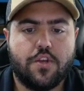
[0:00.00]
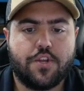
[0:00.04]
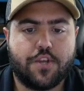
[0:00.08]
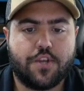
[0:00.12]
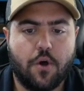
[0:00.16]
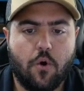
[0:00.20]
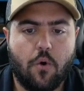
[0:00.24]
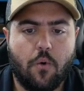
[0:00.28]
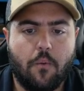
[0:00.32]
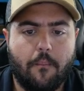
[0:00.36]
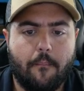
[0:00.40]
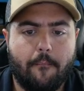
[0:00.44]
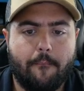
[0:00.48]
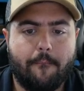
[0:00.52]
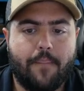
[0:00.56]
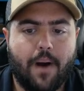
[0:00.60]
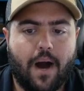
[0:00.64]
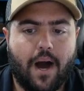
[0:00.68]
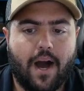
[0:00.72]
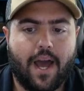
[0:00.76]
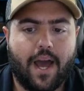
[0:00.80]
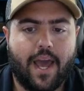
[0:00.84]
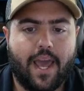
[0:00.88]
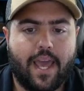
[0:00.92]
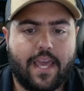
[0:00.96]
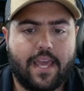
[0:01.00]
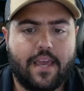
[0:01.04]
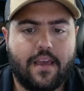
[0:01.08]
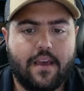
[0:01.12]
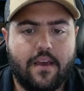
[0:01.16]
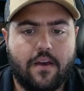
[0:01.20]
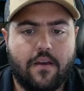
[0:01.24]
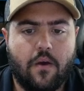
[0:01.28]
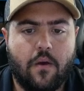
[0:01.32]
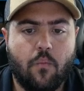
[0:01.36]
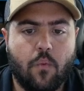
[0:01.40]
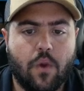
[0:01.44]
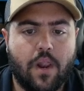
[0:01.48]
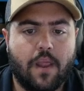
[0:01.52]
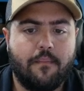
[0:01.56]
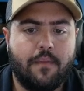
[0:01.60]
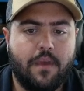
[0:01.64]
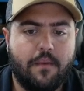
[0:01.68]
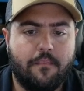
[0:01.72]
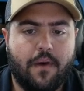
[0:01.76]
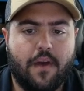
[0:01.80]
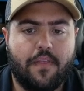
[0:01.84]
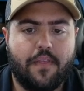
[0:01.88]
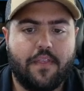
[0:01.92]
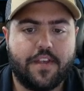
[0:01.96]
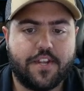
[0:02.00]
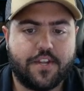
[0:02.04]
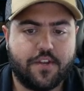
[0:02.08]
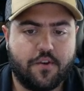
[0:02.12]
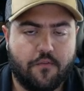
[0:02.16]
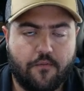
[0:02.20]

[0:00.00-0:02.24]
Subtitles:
So and what I mean by this,